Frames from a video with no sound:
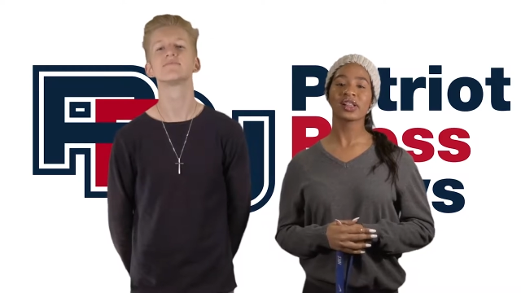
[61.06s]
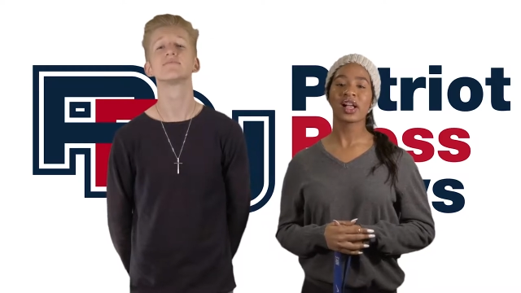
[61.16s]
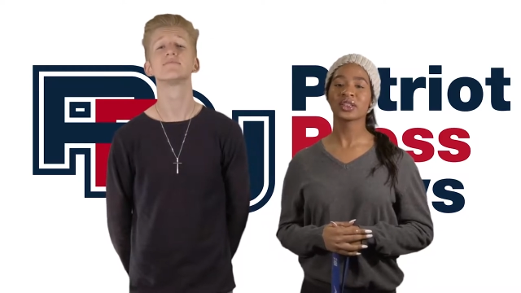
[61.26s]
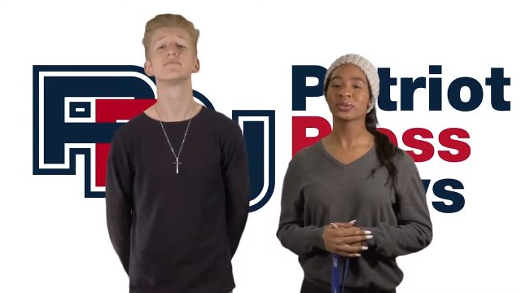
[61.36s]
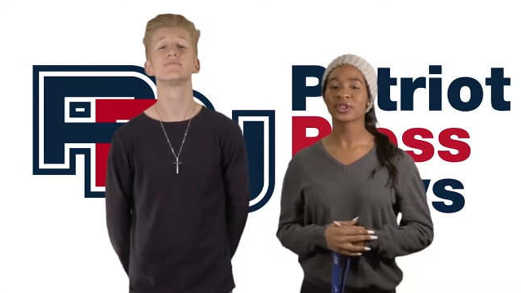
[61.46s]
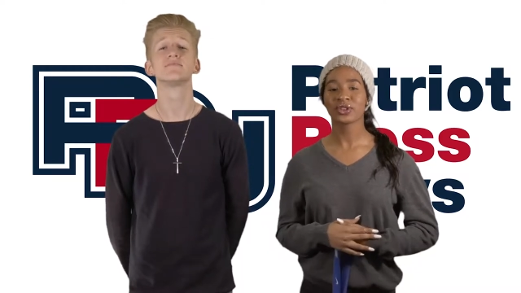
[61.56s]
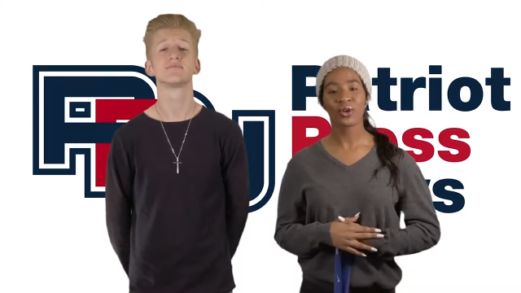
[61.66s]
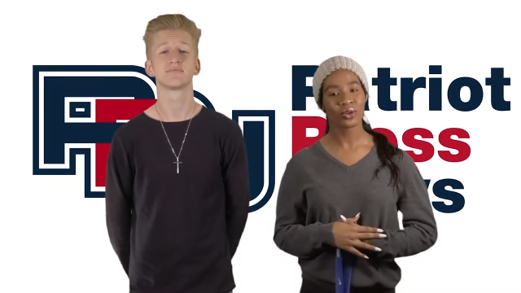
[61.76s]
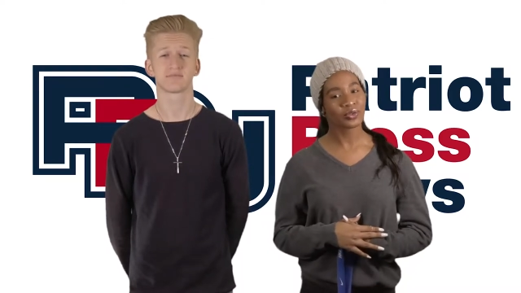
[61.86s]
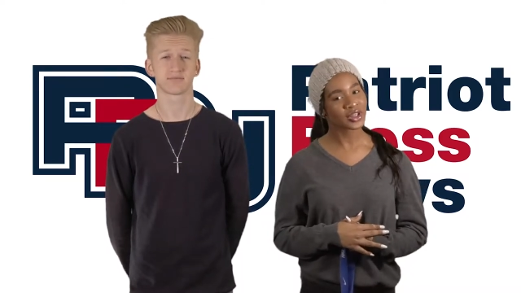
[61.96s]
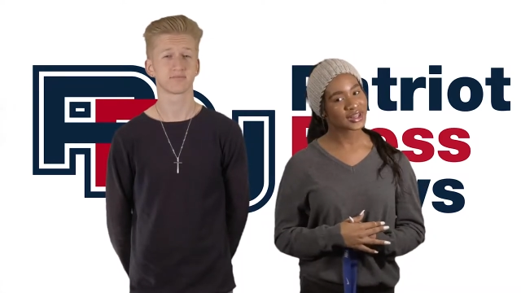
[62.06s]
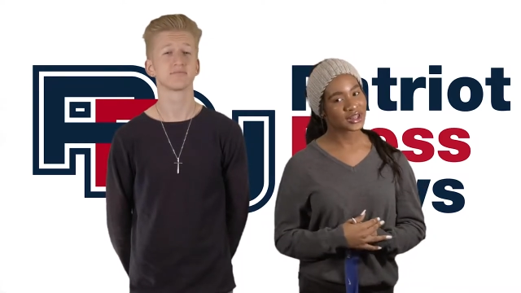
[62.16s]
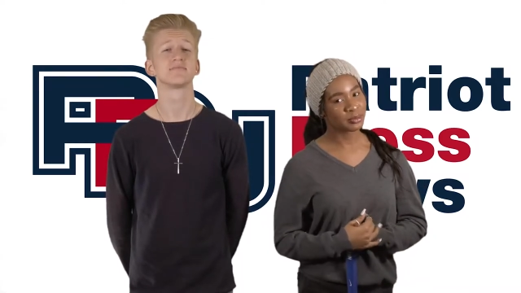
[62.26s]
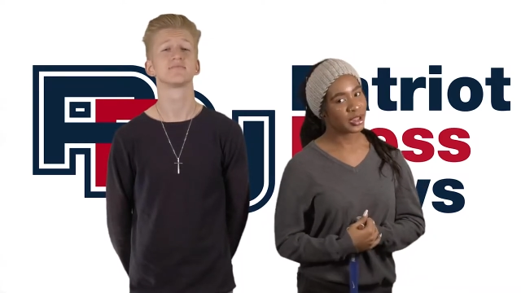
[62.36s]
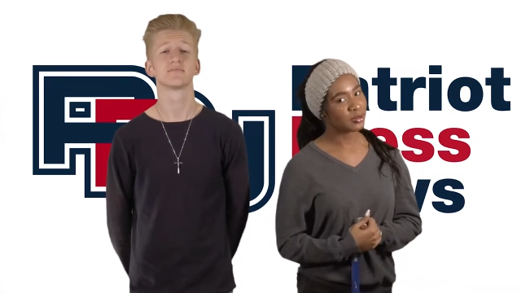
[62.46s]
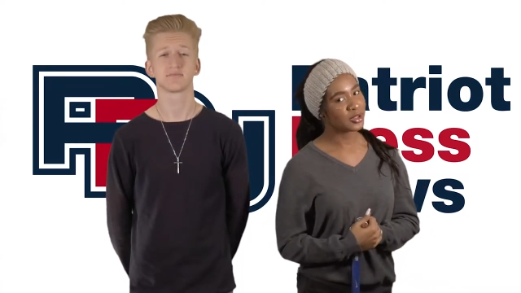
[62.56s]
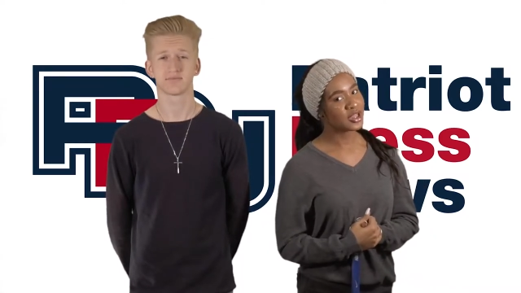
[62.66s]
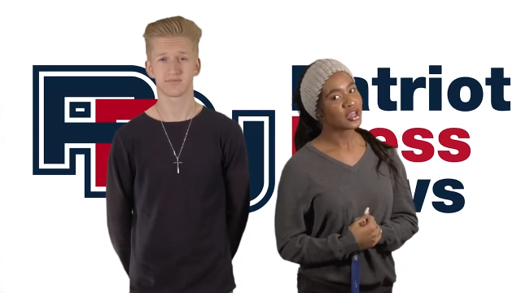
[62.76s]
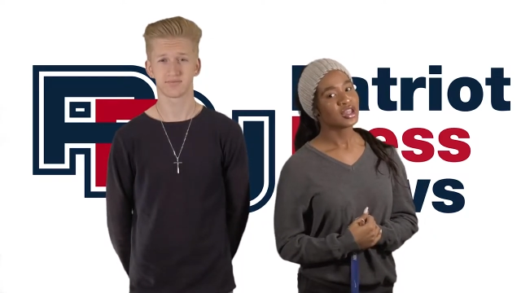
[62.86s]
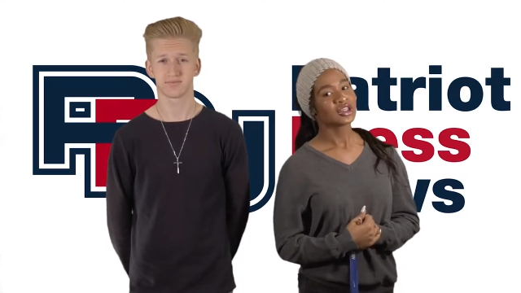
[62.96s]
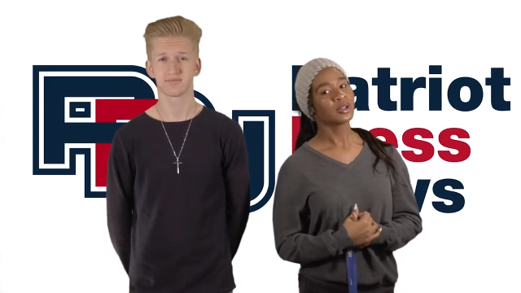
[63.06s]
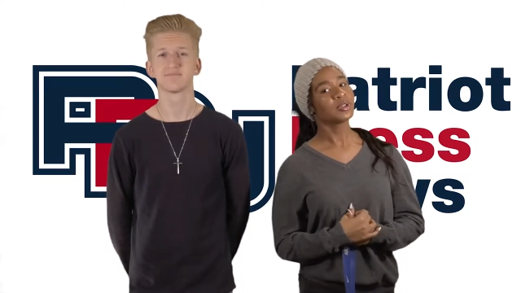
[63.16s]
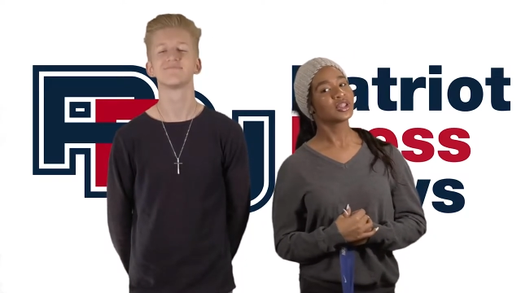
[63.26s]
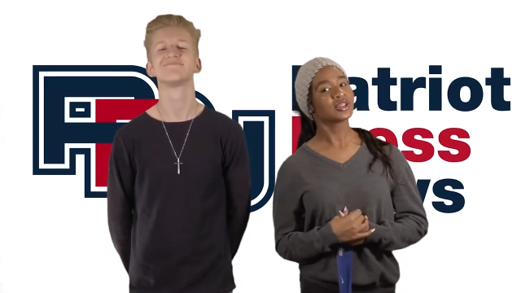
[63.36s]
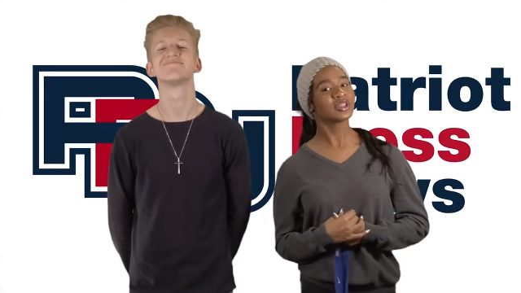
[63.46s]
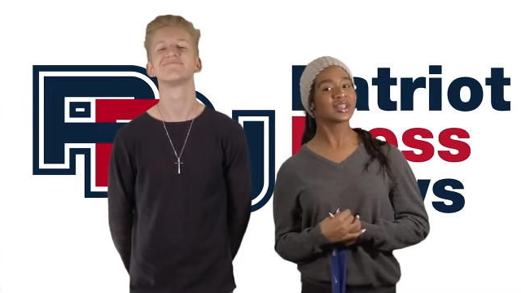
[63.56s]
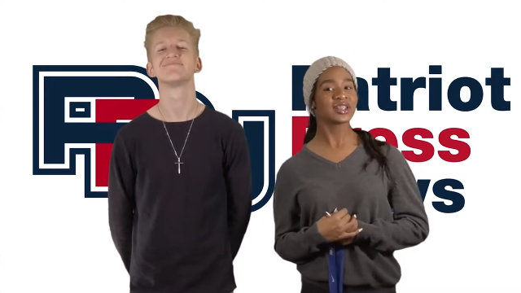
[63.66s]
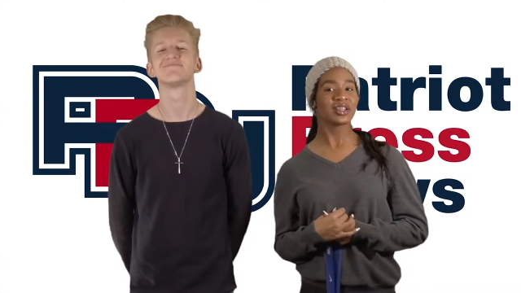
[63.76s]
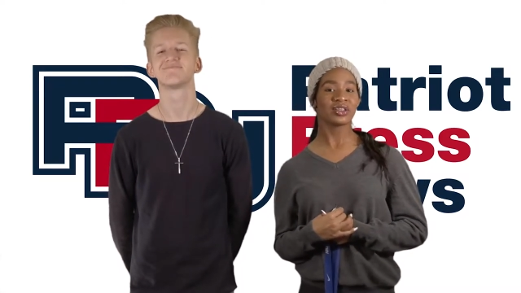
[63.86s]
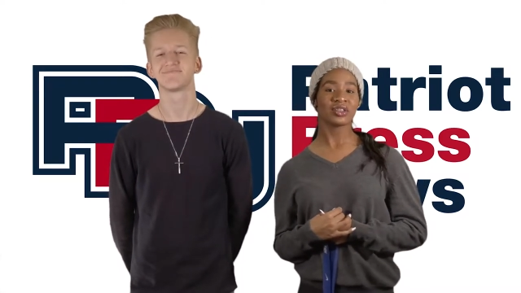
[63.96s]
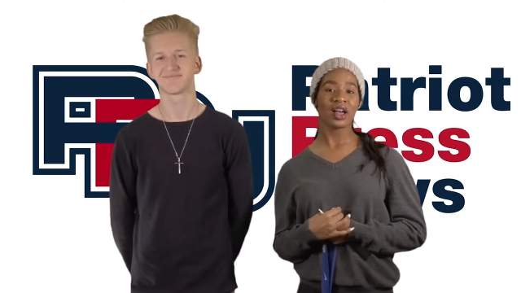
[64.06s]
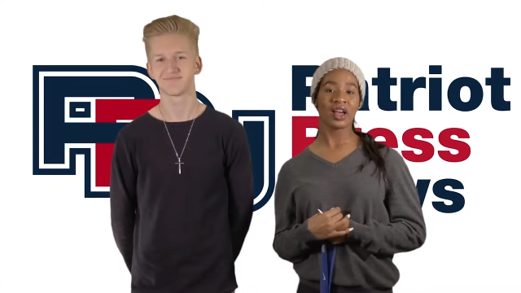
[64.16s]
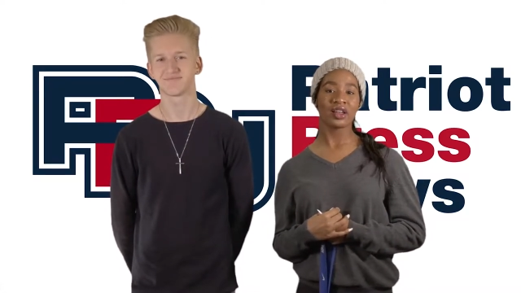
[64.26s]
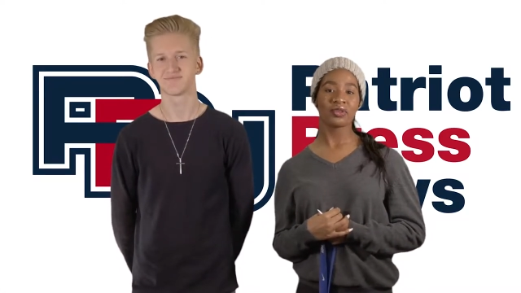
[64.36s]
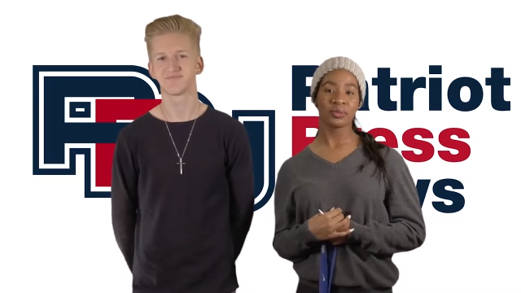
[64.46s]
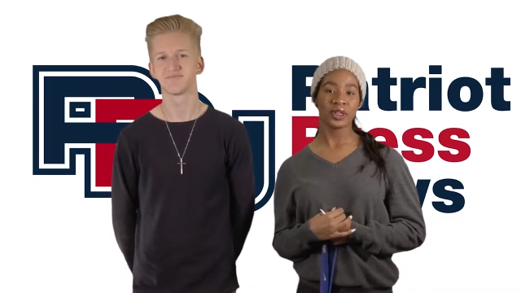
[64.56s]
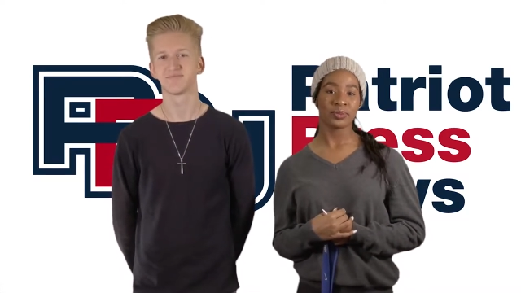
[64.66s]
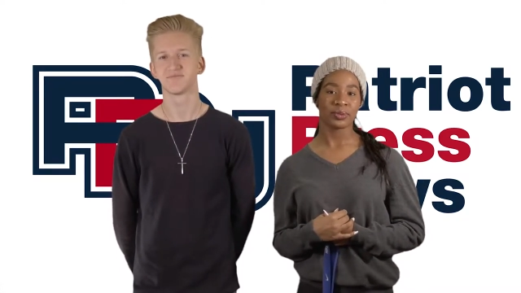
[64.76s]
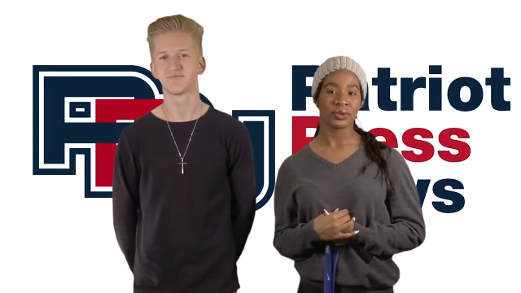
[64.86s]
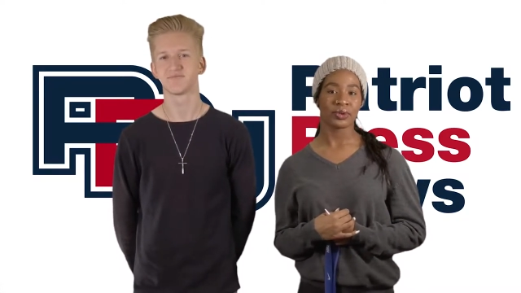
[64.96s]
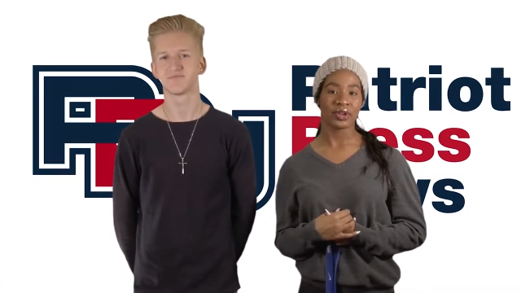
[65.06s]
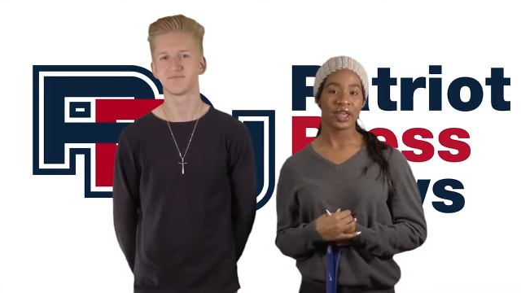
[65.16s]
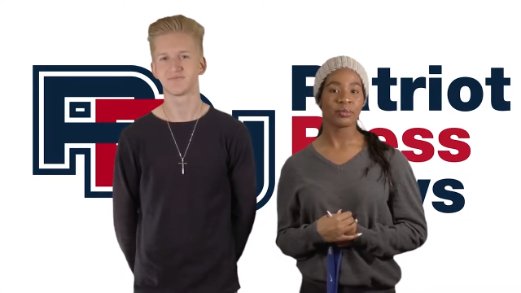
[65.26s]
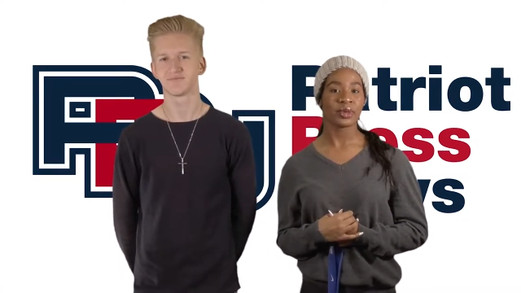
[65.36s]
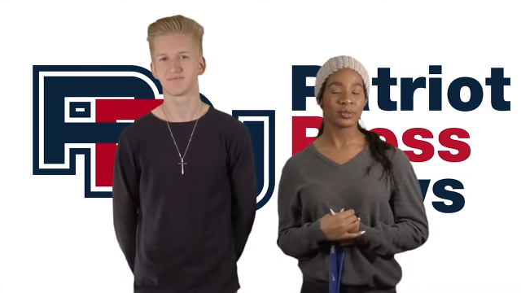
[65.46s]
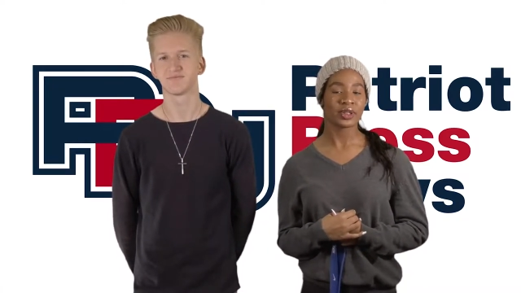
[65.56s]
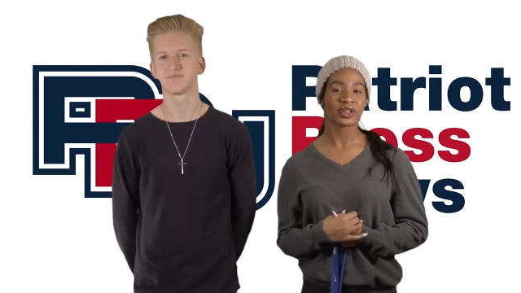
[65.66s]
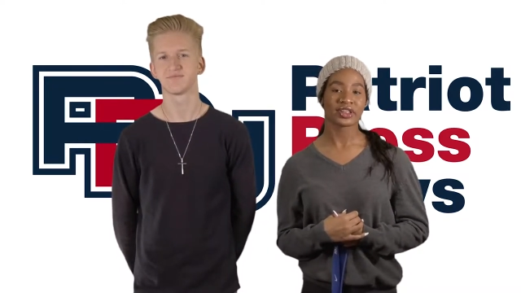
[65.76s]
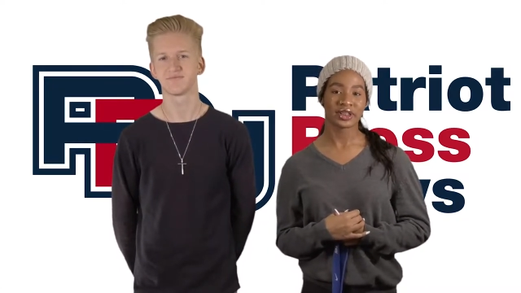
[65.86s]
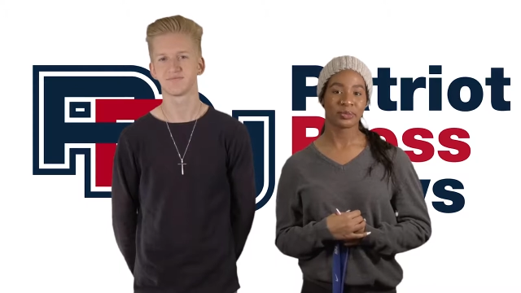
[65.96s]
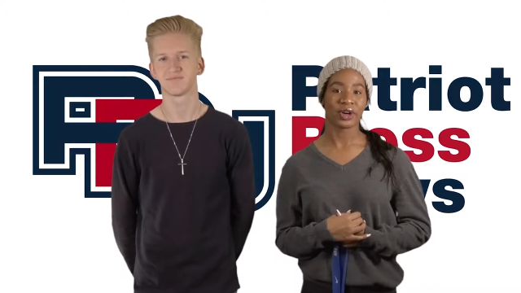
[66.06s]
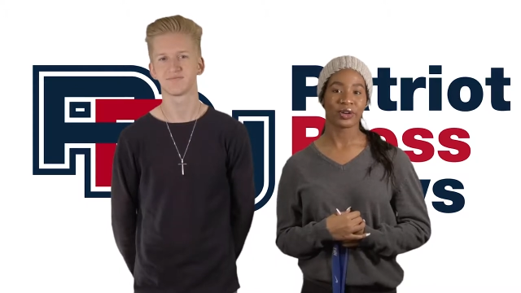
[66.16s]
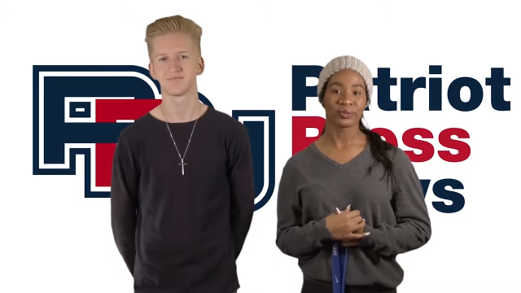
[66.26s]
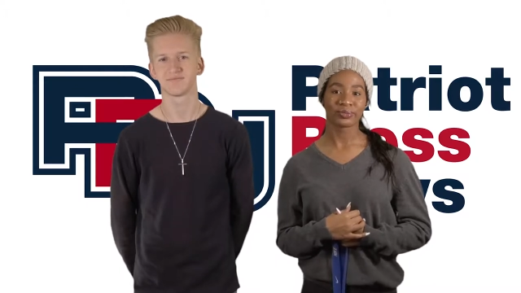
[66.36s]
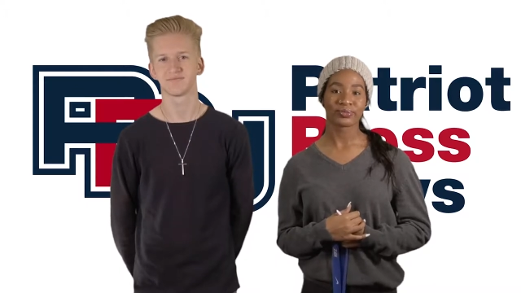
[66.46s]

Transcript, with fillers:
Speaker 1: glass where it's old versus baby, so we shall see a lot of people and baby looks tomorrow.